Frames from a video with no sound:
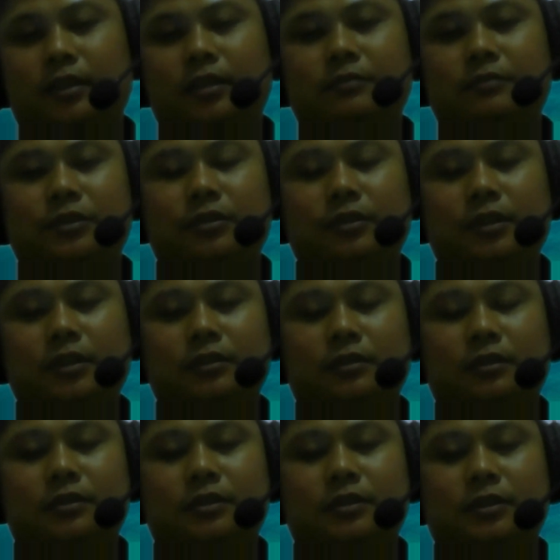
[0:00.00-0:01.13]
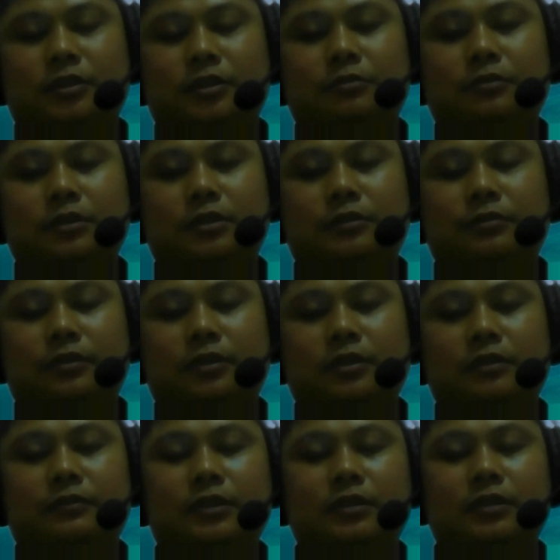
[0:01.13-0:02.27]
I'm sorry, not so much for
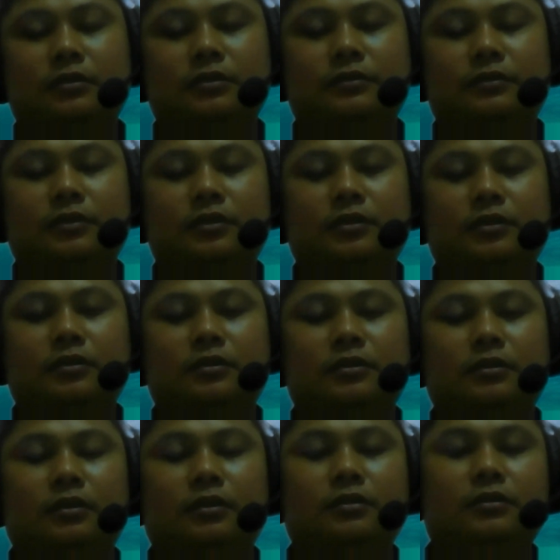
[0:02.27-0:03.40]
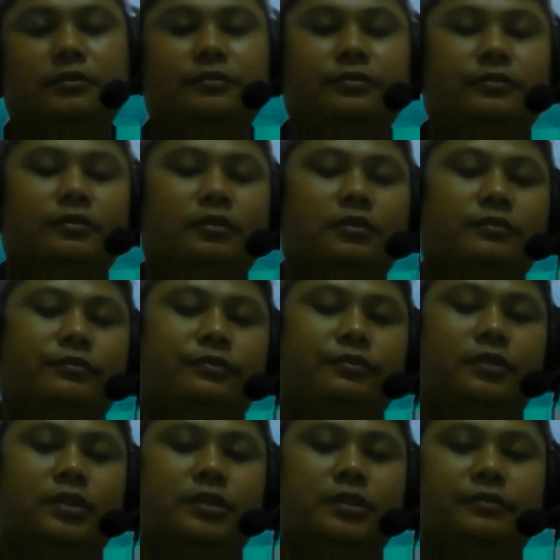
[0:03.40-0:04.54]
the video not
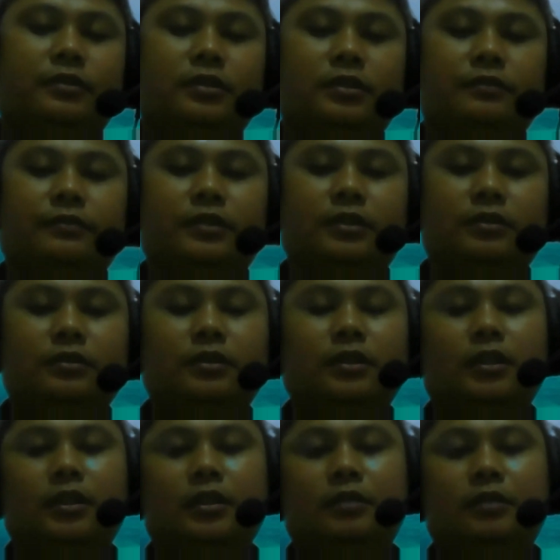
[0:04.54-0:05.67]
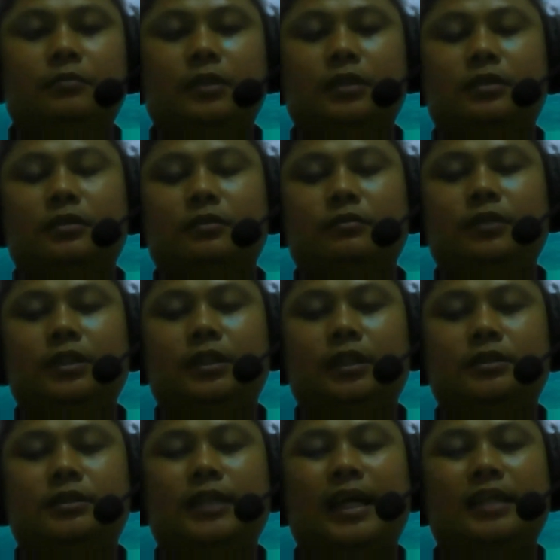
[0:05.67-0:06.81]
fluent for the video, but we
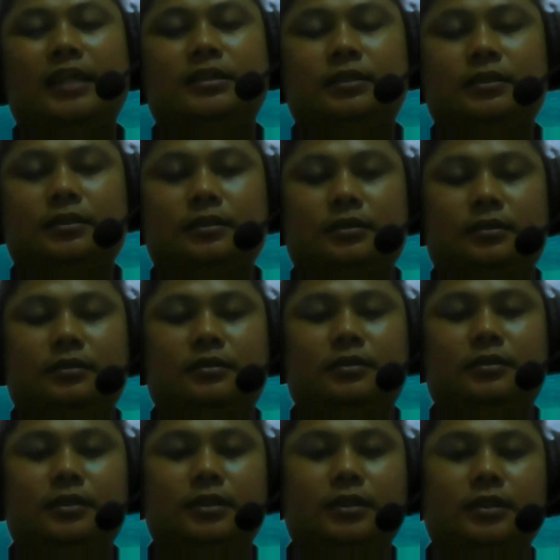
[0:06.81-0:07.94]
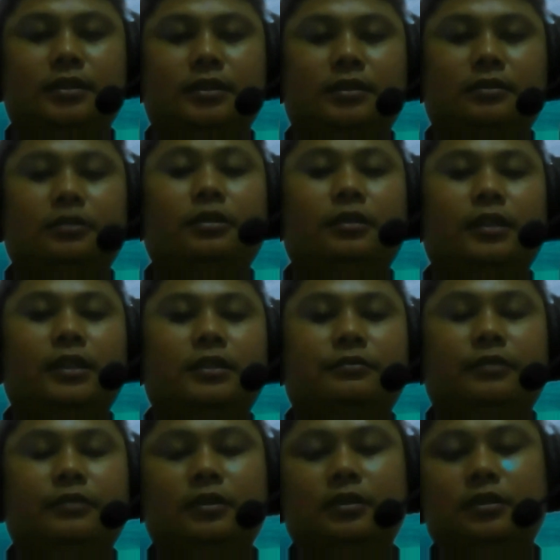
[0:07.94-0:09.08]
can touch this knowledge
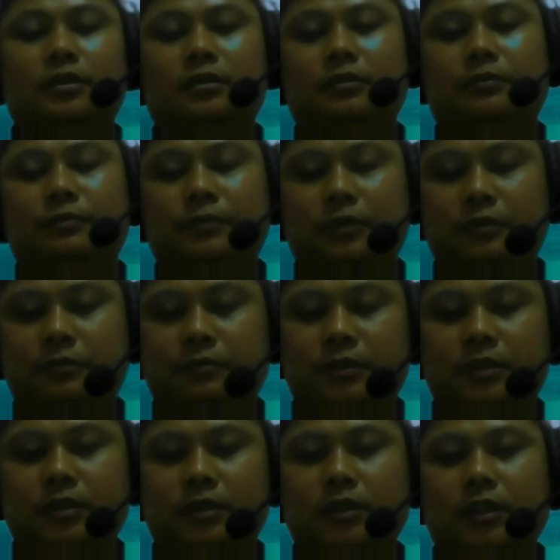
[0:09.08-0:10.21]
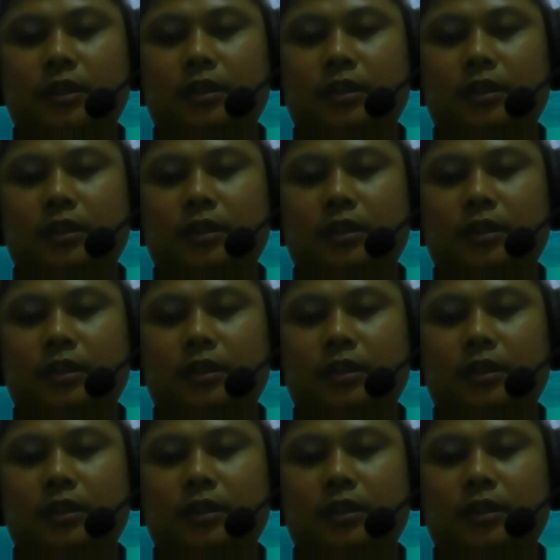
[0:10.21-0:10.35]
for the professor.